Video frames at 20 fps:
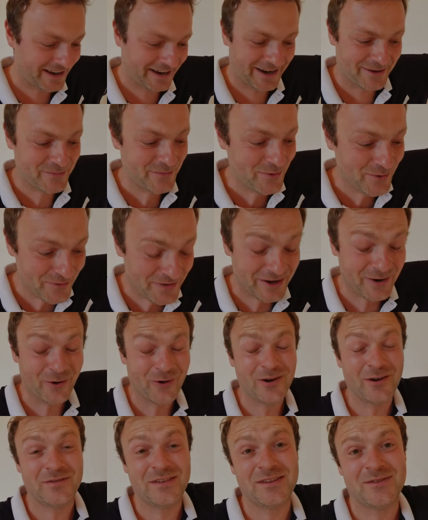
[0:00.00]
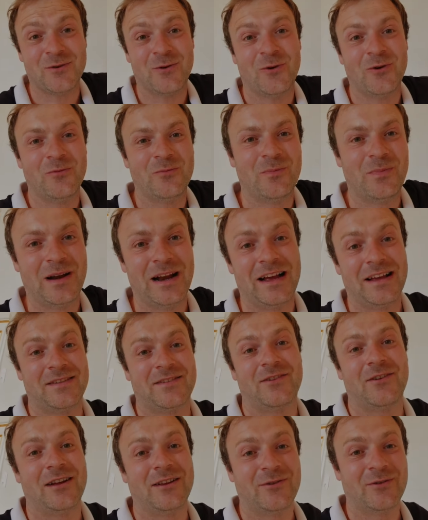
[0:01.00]
removing all of this old
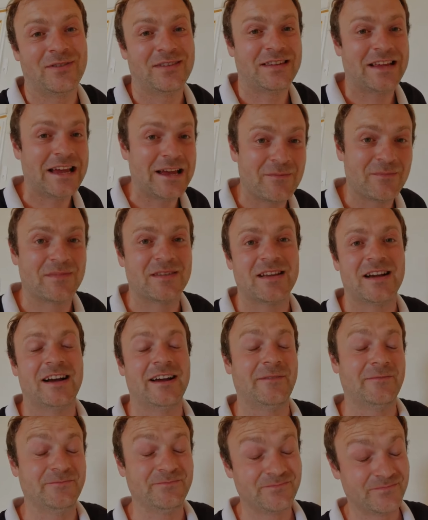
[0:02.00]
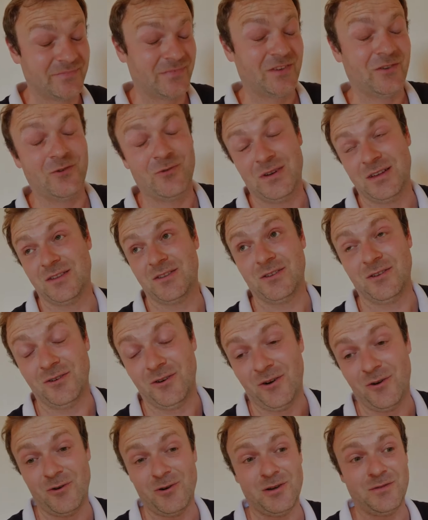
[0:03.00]
plaster at the same time. So it was a
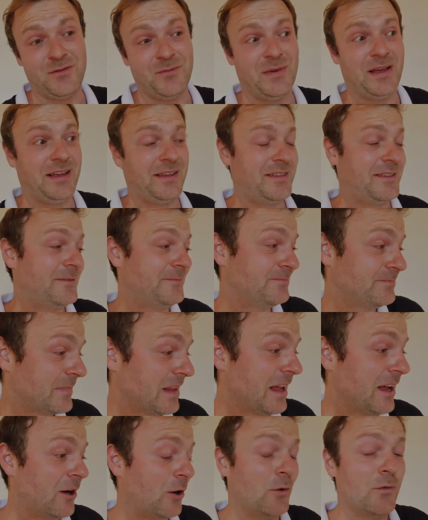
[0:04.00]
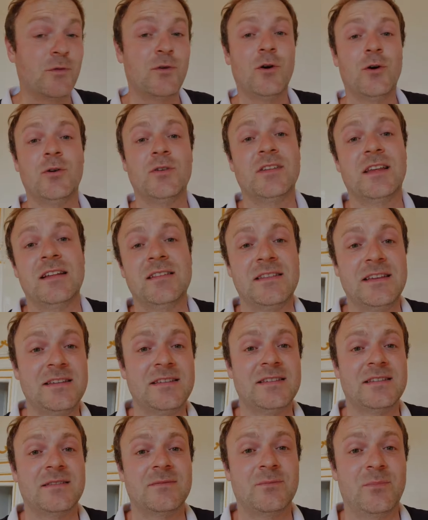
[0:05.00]
whole of a mess. Of course, at
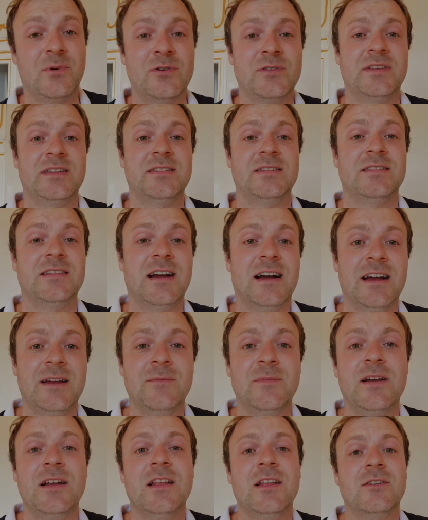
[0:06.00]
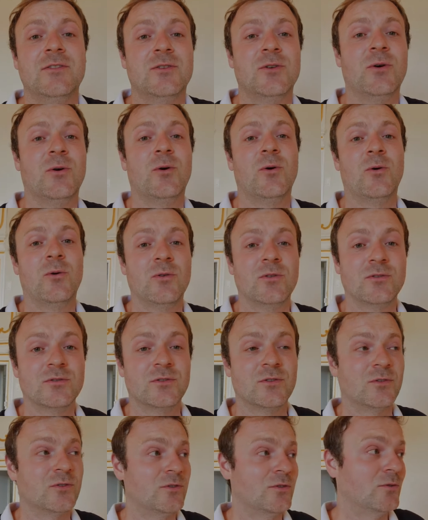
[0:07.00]
this point in time, the
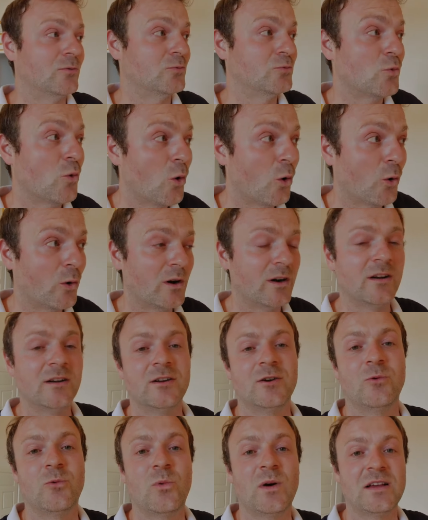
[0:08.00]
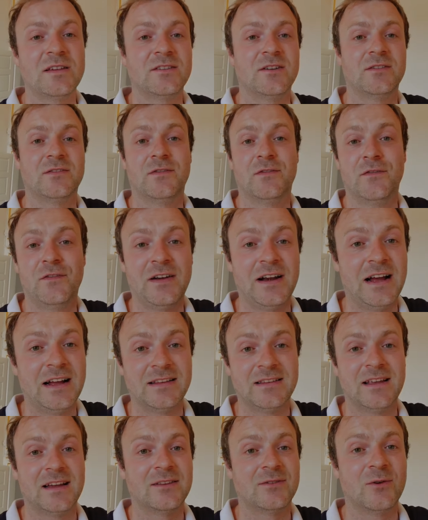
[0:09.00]
wall was not
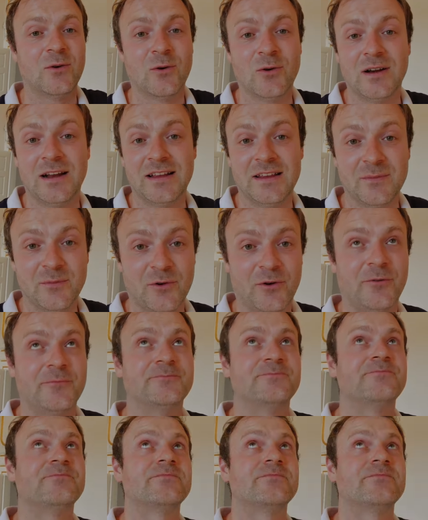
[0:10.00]
flat at all anymore.